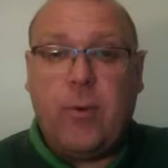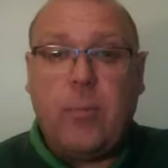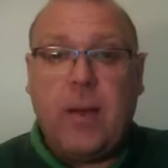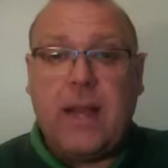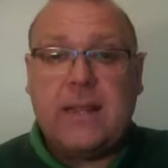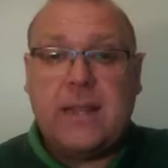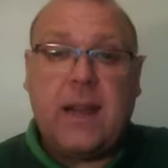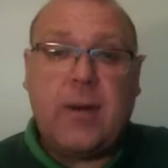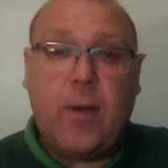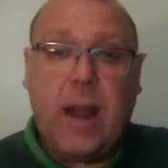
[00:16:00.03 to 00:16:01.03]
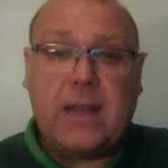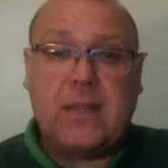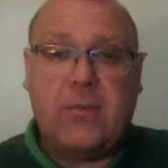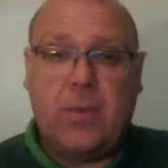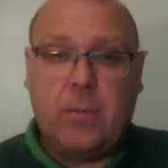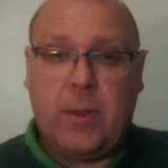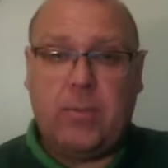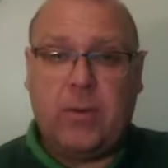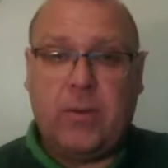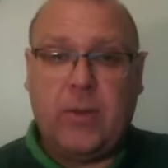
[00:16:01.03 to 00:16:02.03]
remains our rest for the
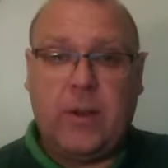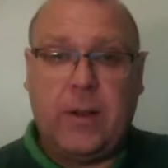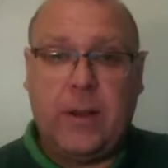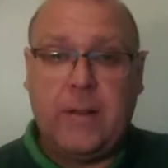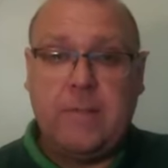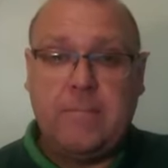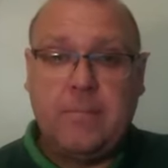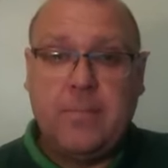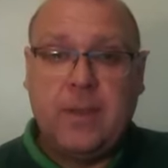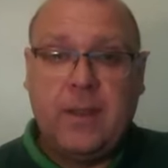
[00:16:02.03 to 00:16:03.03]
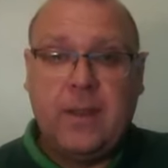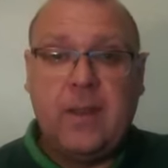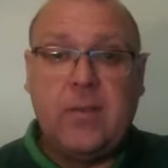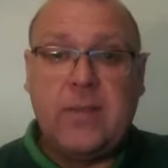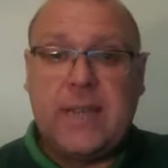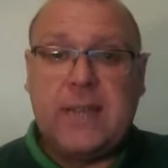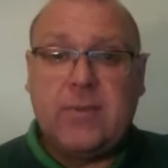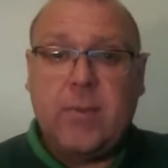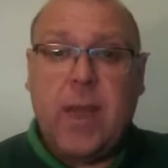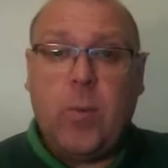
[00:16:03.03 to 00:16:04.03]
people of God who cease
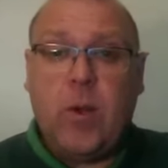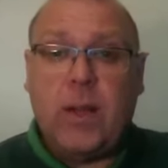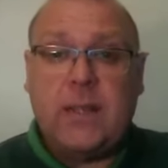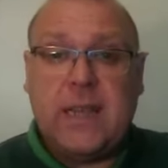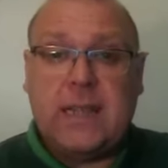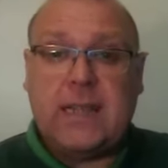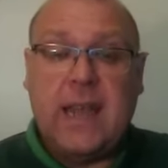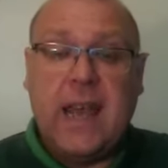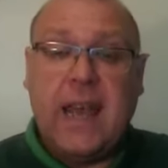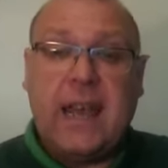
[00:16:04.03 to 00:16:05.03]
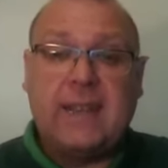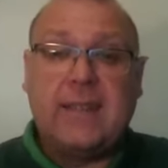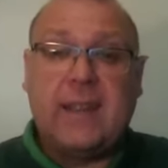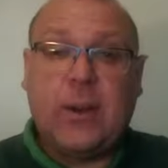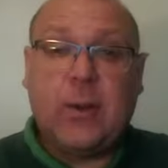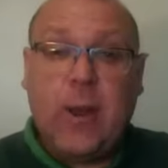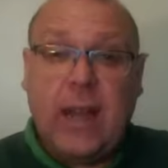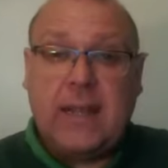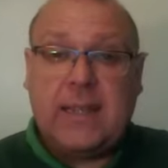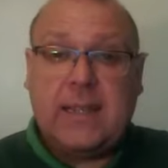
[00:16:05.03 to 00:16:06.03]
from their works. It's the
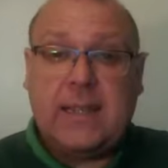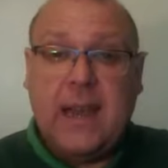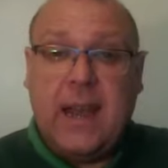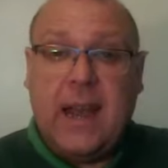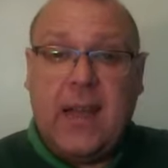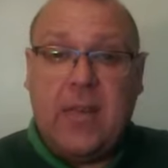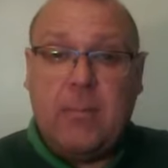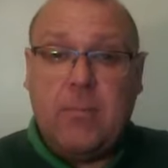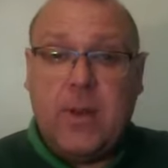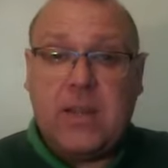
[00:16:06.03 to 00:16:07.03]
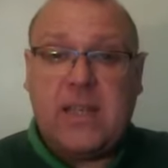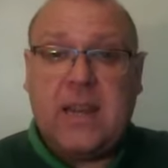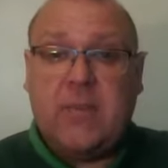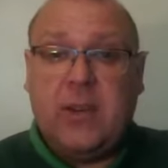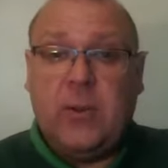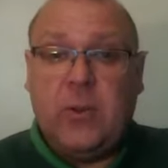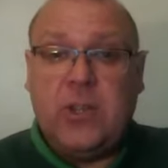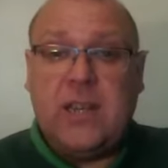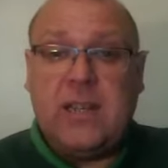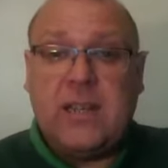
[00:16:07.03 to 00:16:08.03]
grace and the mercy of the Lord
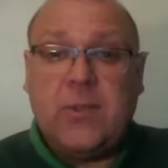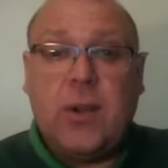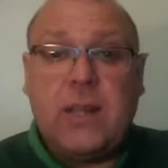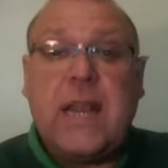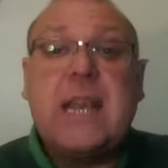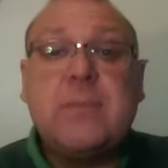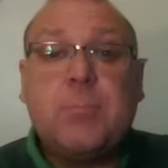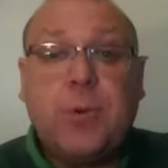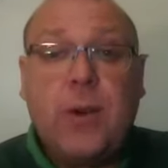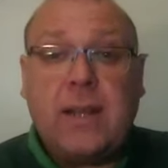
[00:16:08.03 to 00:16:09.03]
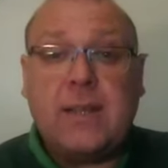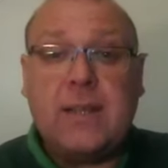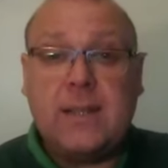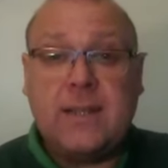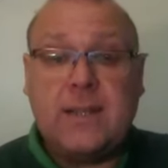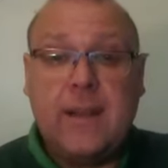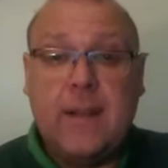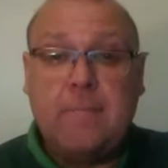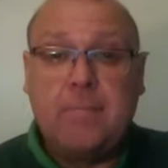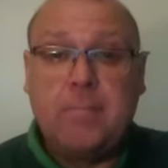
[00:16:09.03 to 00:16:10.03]
Jesus Christ, his presence.
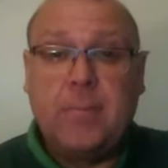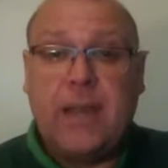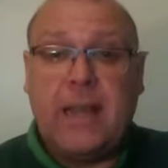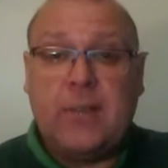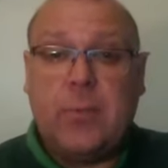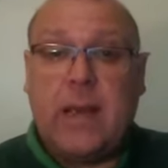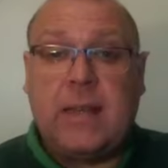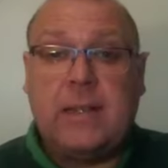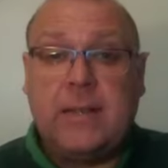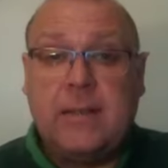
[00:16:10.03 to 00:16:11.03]
His rest.